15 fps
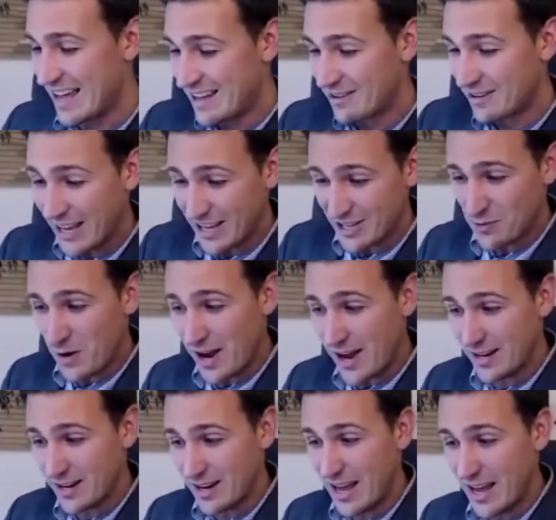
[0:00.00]
guess
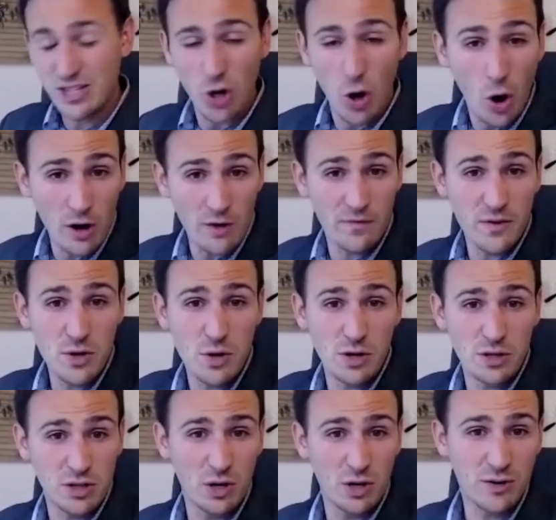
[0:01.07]
what? It's hard for you to
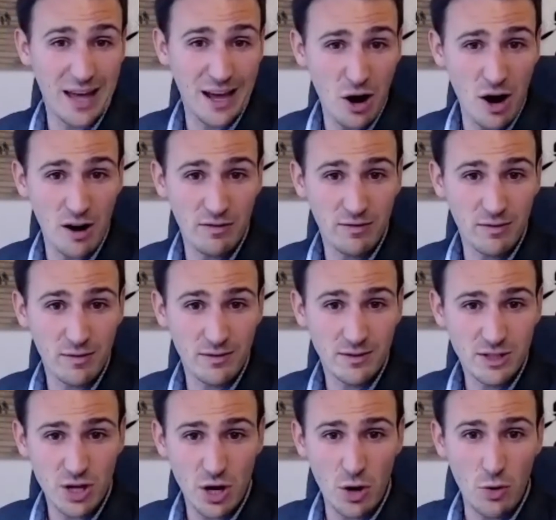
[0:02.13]
turn that off.
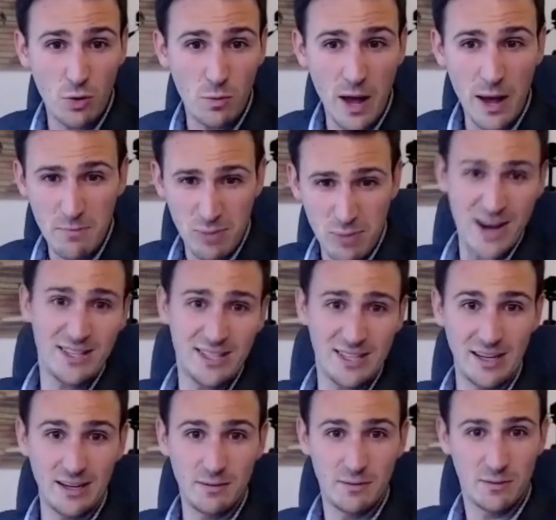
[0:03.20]
So embrace
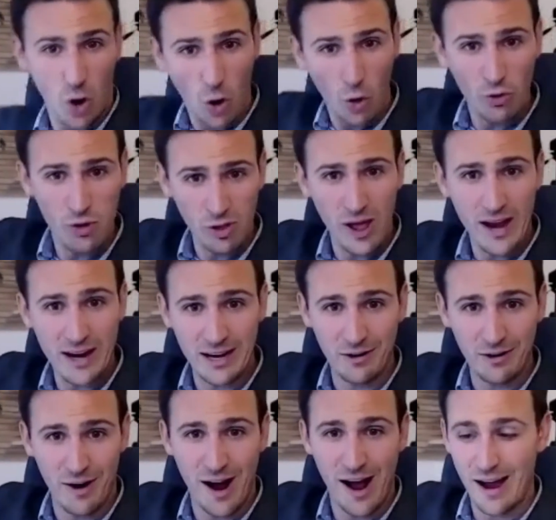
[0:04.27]
it. Hold the lightning
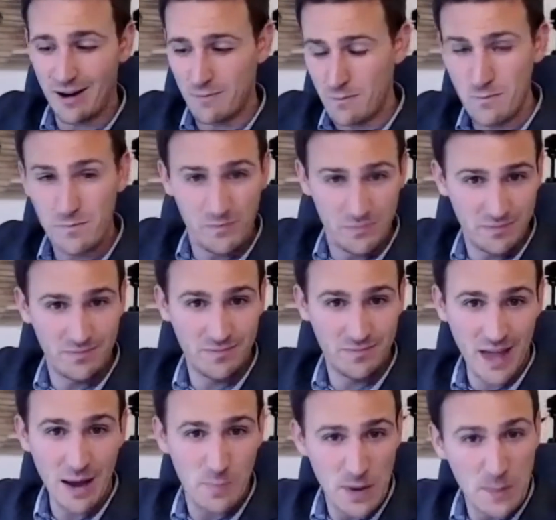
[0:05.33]
rod,
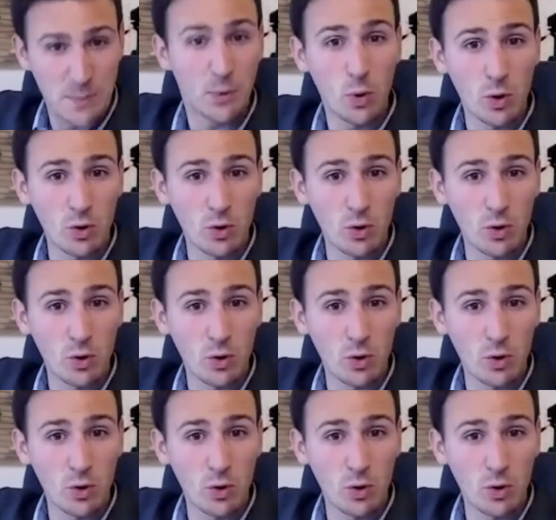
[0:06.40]
and people will